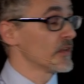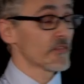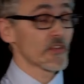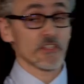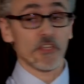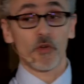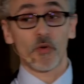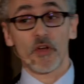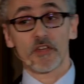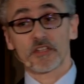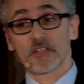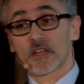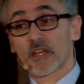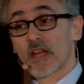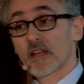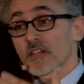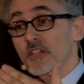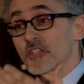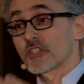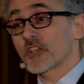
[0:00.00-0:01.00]
There's a question,
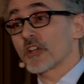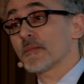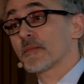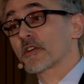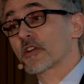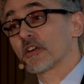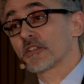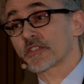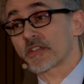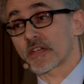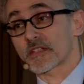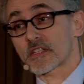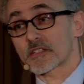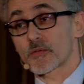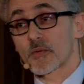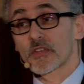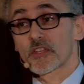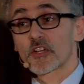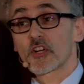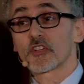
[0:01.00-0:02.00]
again, in the German context
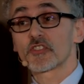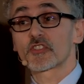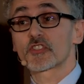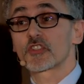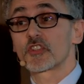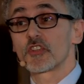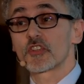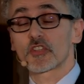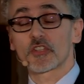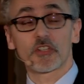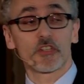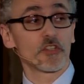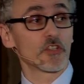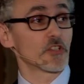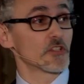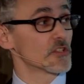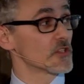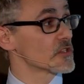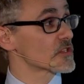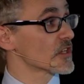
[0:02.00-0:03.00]
as to whether constitutionally you
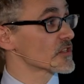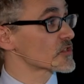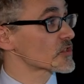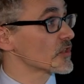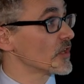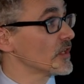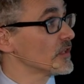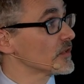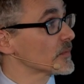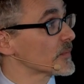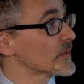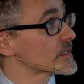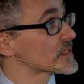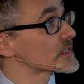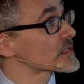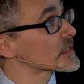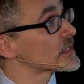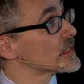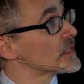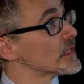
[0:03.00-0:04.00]
can do such trials, but
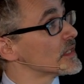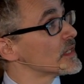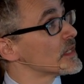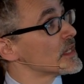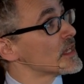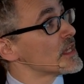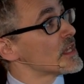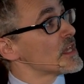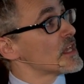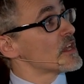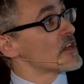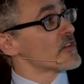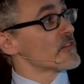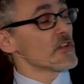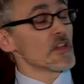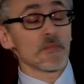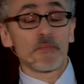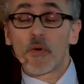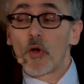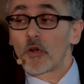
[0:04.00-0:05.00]

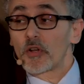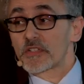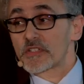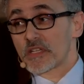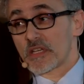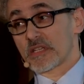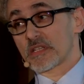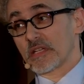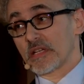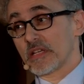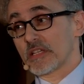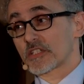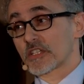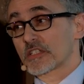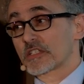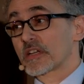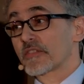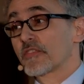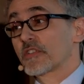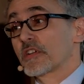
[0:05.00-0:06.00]
in policies, it leads
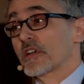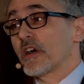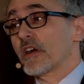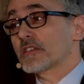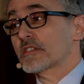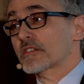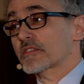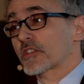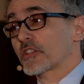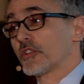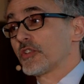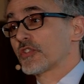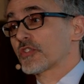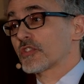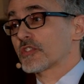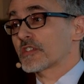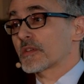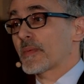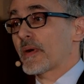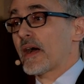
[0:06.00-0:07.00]
to different kinds of
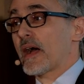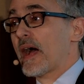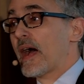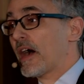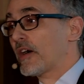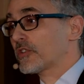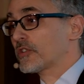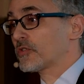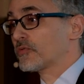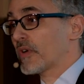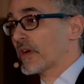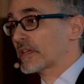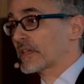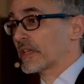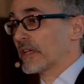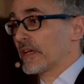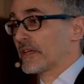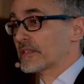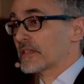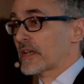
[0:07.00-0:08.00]
solutions about how you
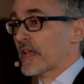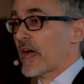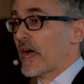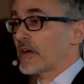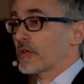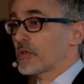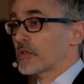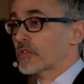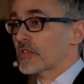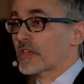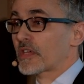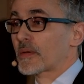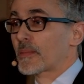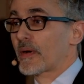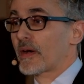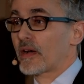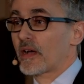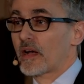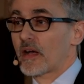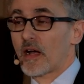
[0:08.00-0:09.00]
regulate and how you think
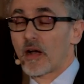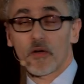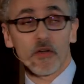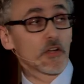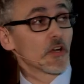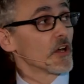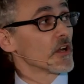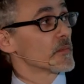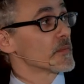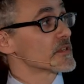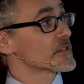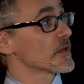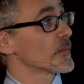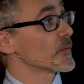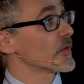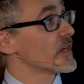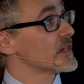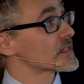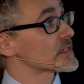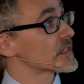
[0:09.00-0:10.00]
about how economies
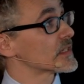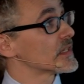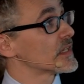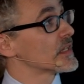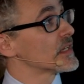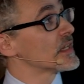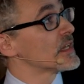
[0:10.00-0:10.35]
operate.